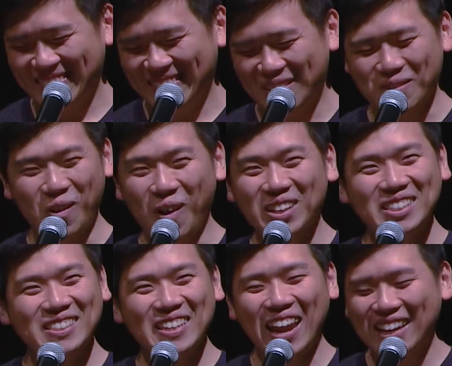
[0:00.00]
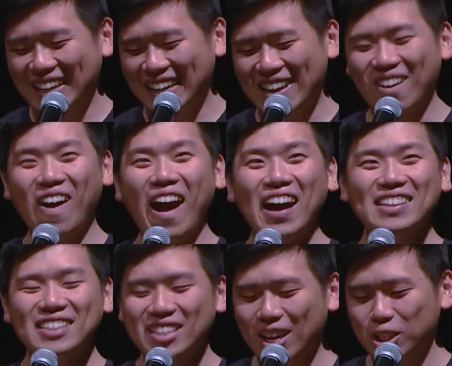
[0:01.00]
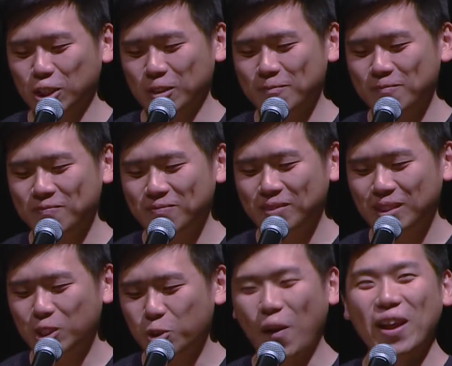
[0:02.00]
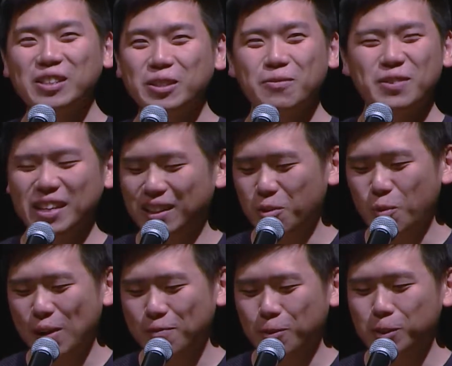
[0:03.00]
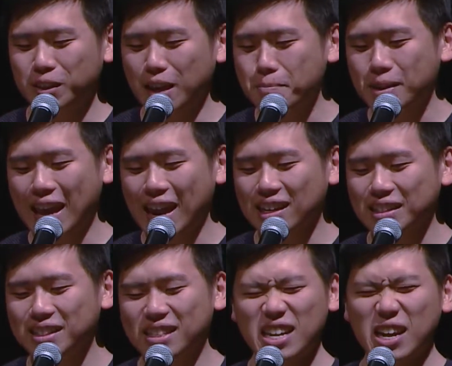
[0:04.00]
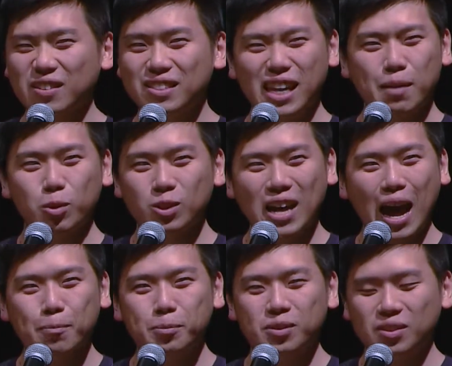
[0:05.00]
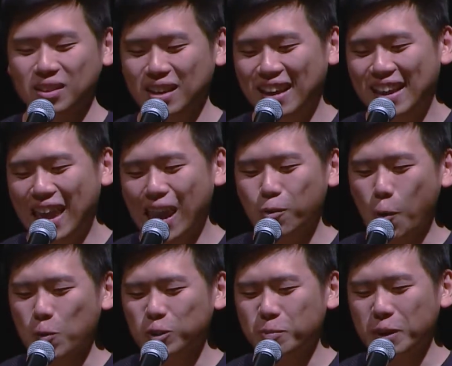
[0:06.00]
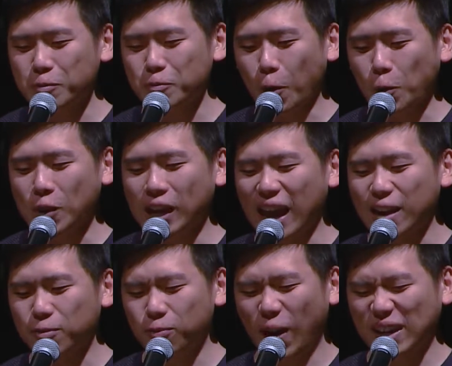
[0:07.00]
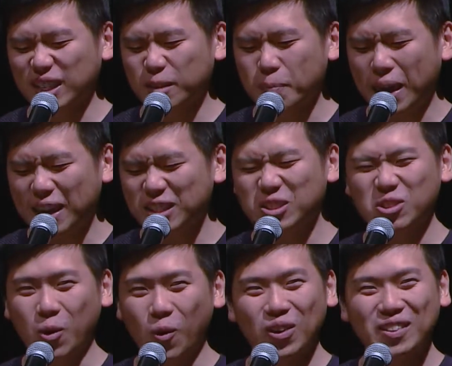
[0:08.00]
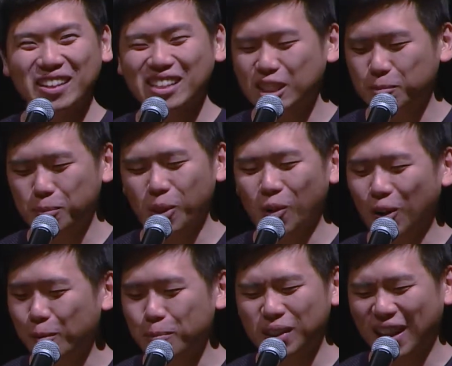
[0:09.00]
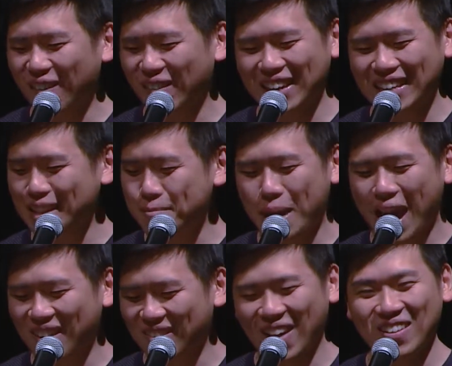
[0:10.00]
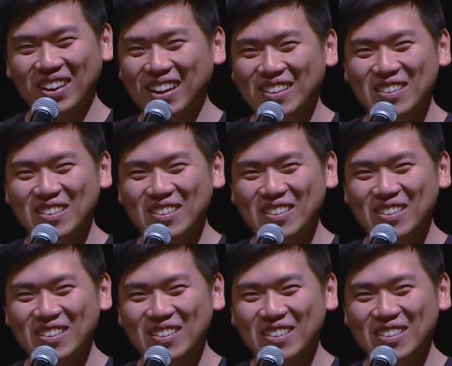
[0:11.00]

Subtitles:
And we're all standing in our aunt's kitchen. Trays of vanilla wafers and bananas sit on tabletops. Egg rolls being folded at a frantic pace. Dora the Explorer blaring in the background.